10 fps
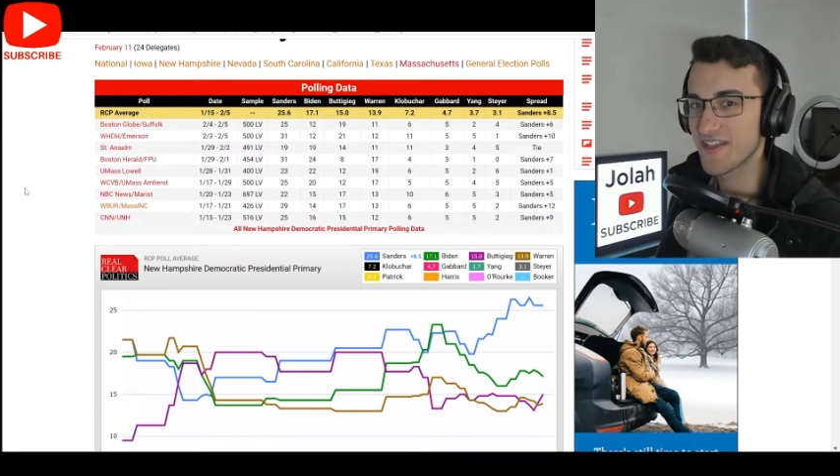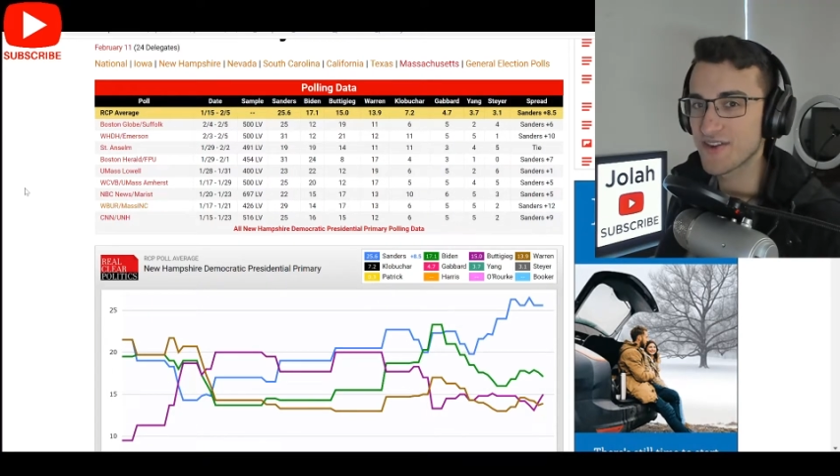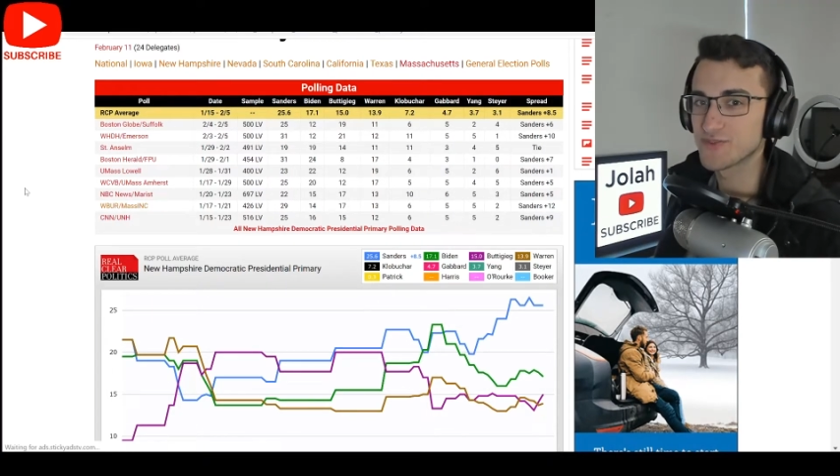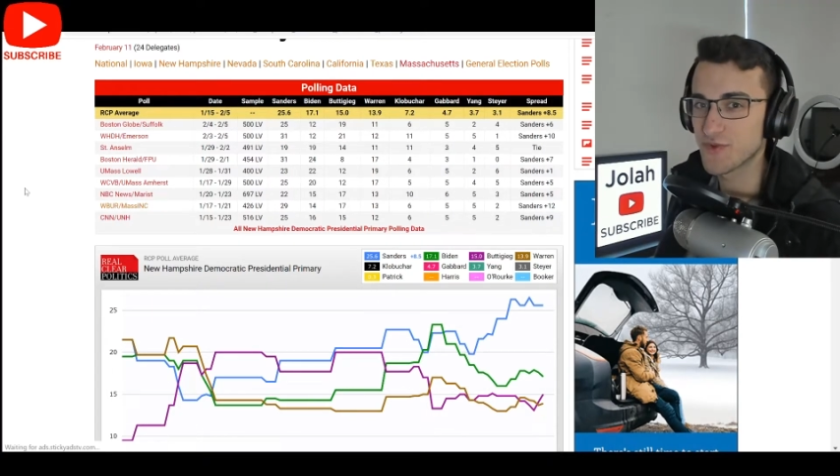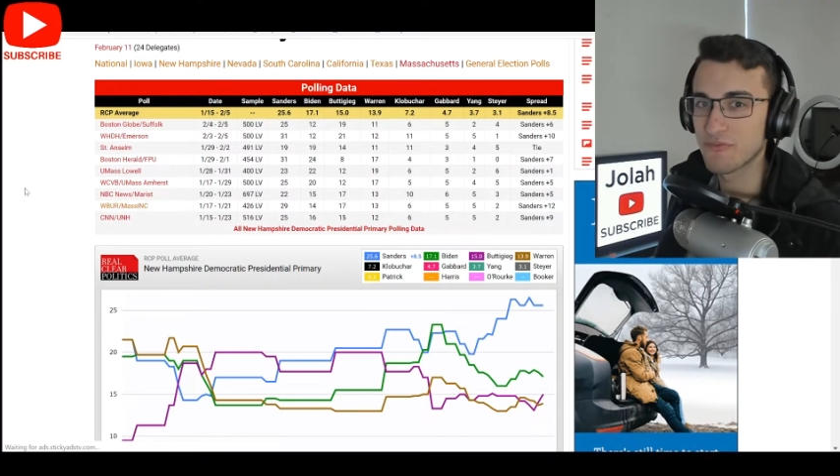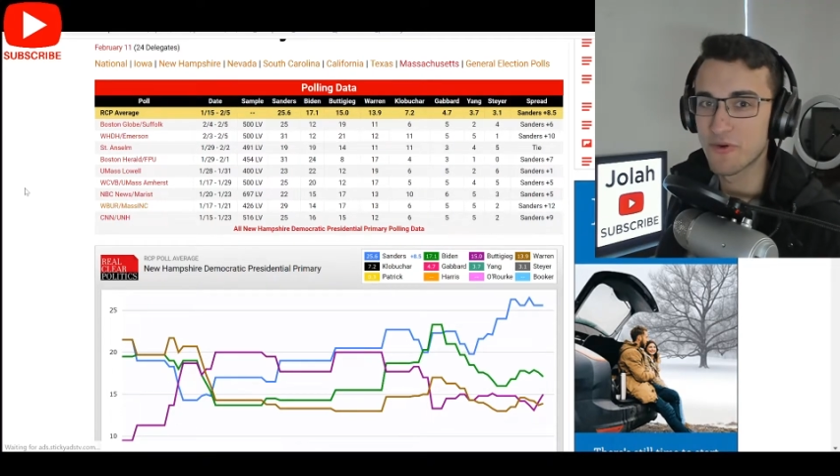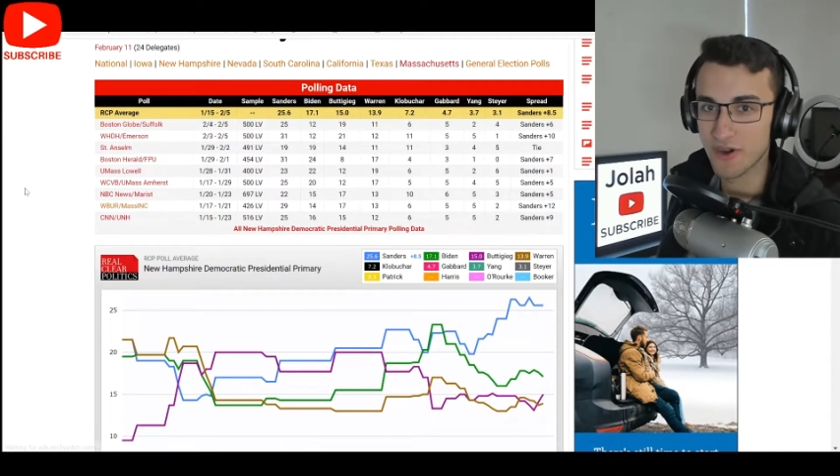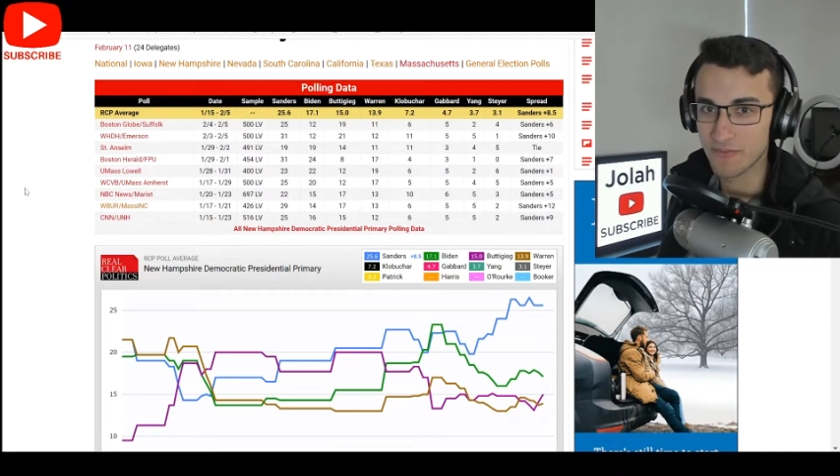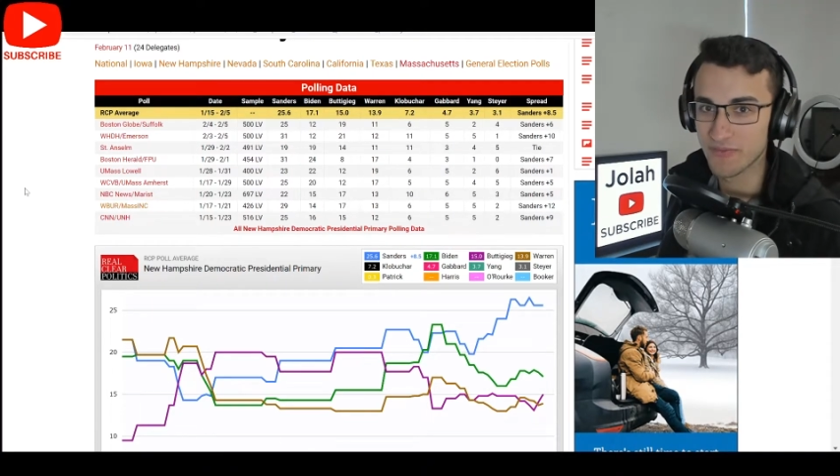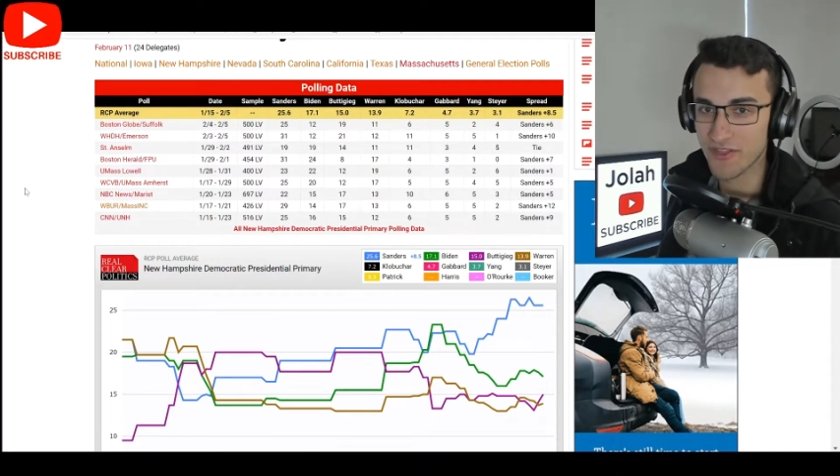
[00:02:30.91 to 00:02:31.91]
there's one
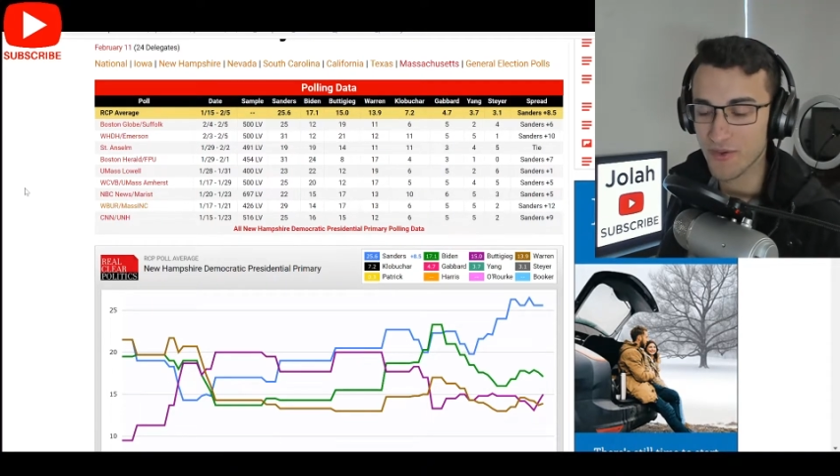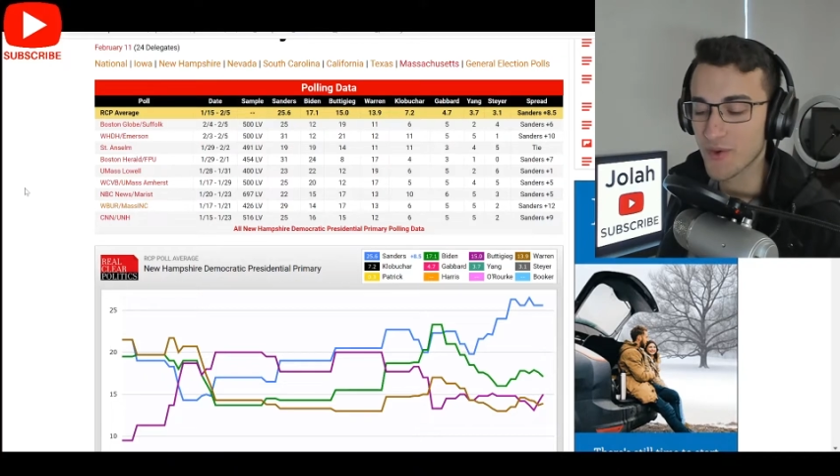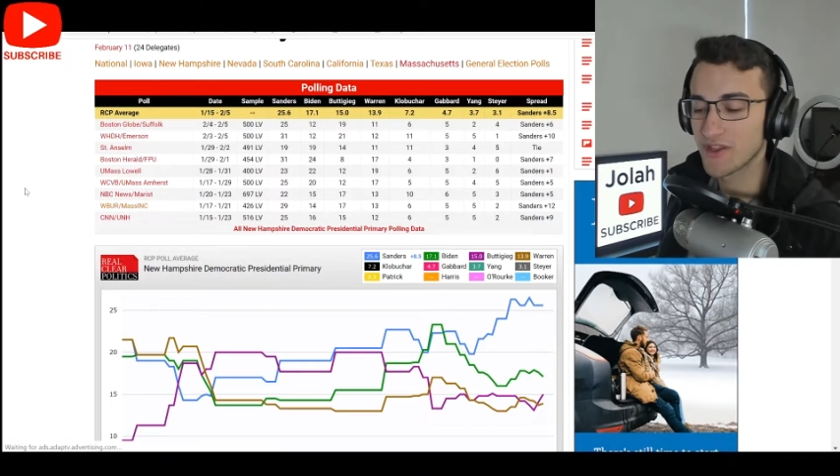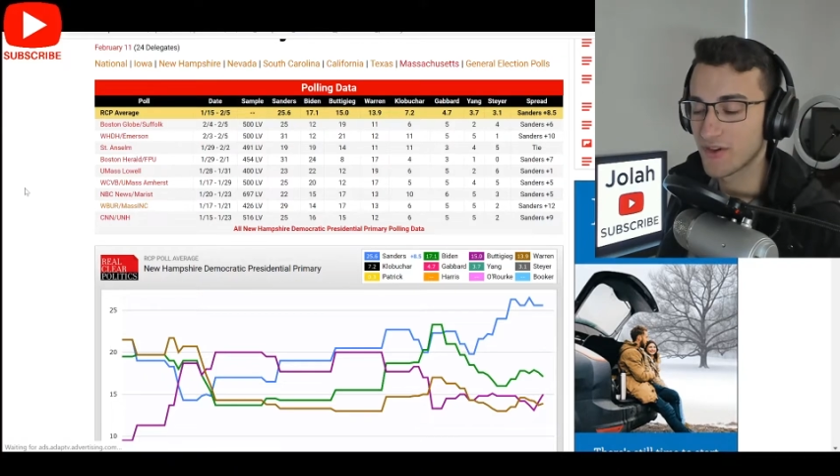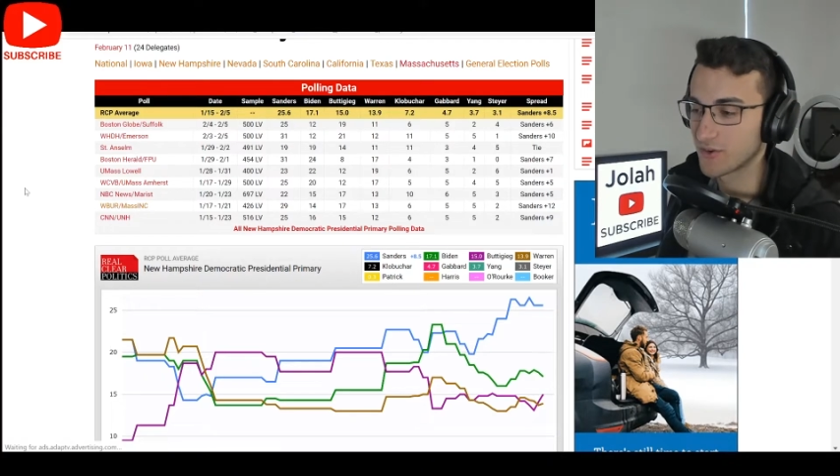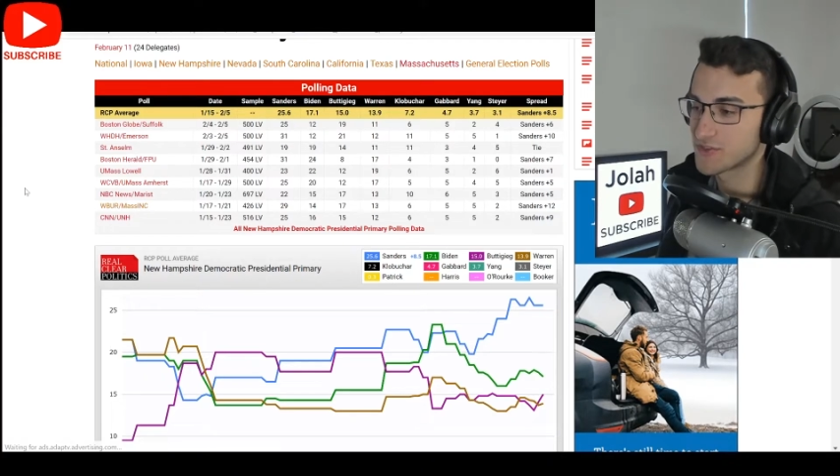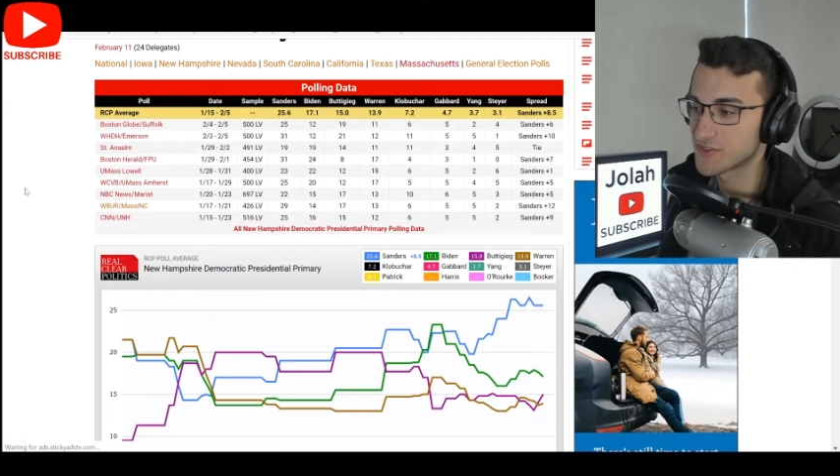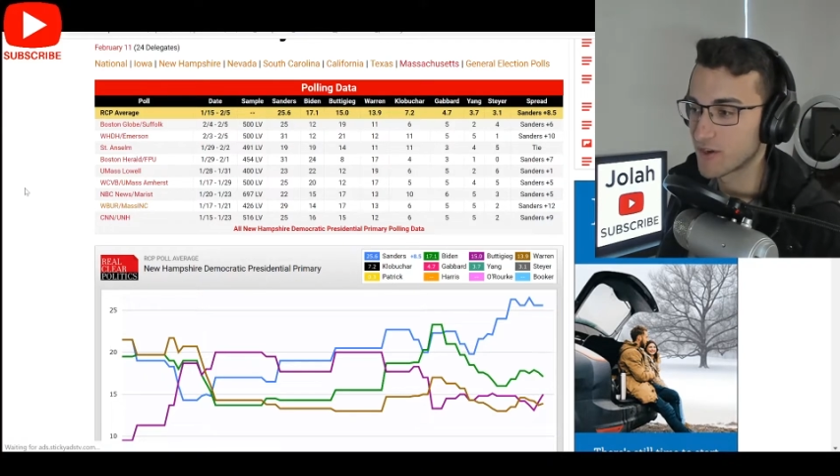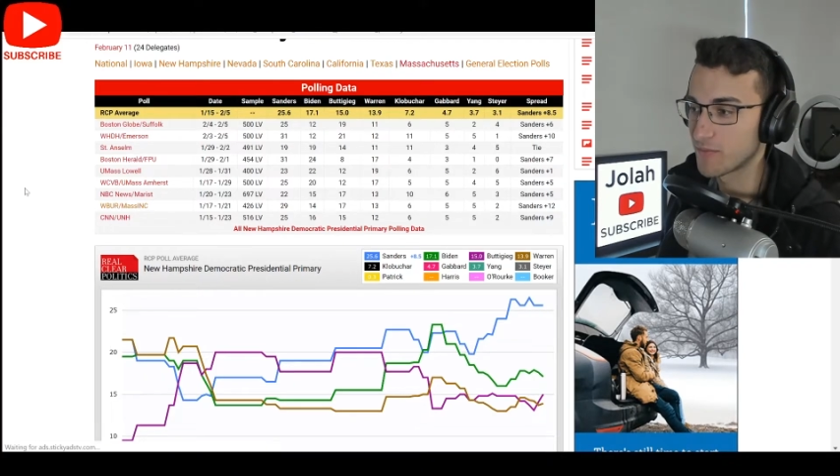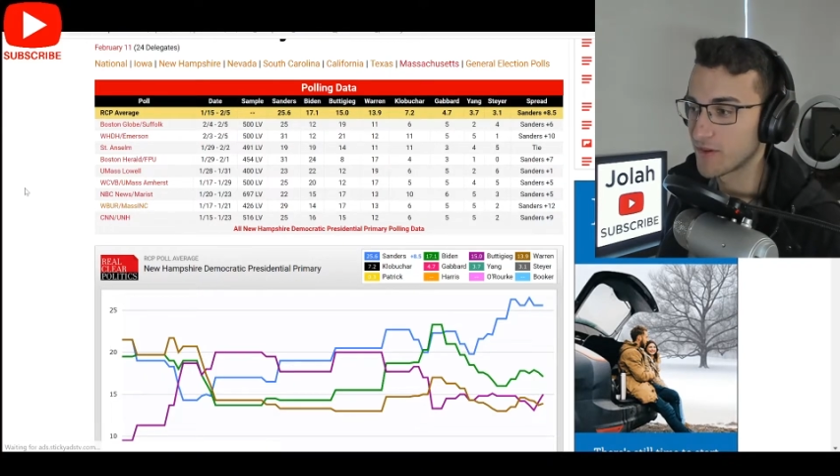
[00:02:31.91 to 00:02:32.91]
more in the way, Donald
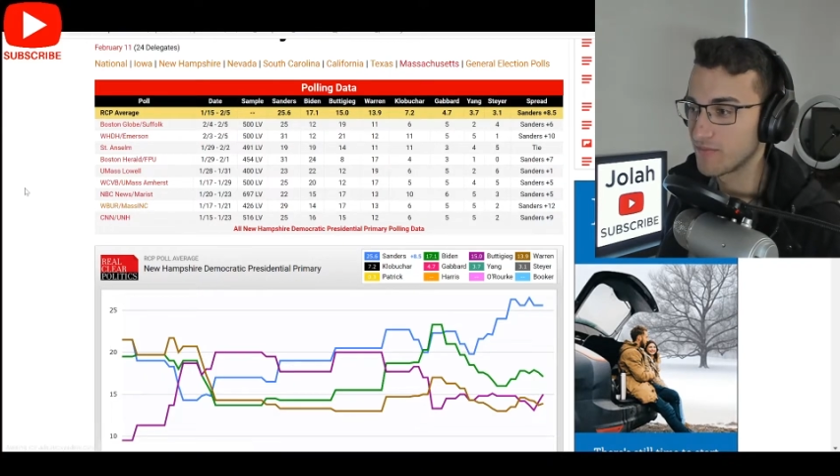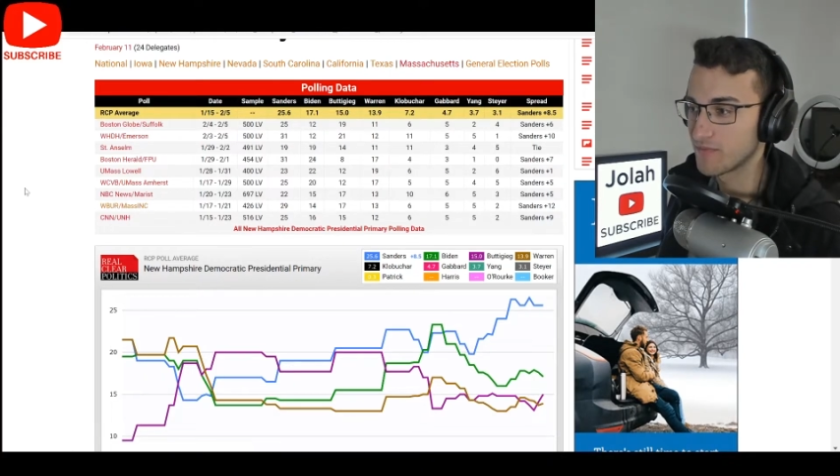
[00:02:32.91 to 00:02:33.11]
Trump.